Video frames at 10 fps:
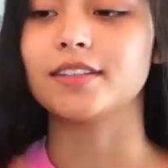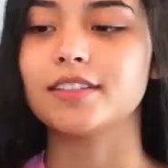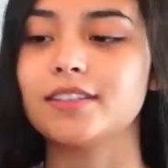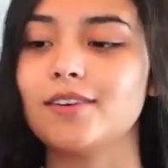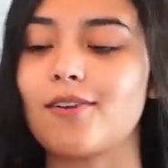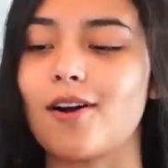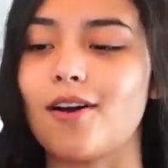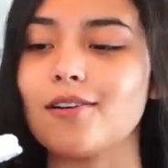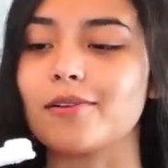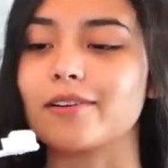This is so
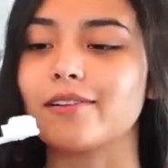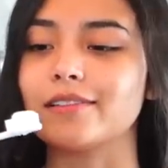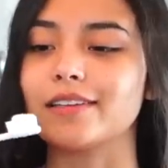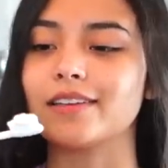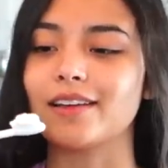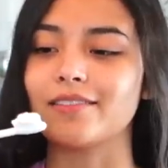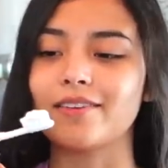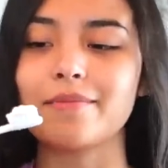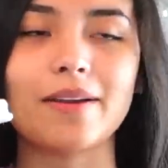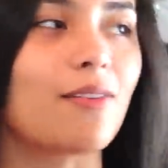awkward holding. Like,
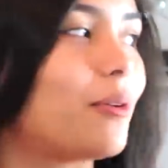what am I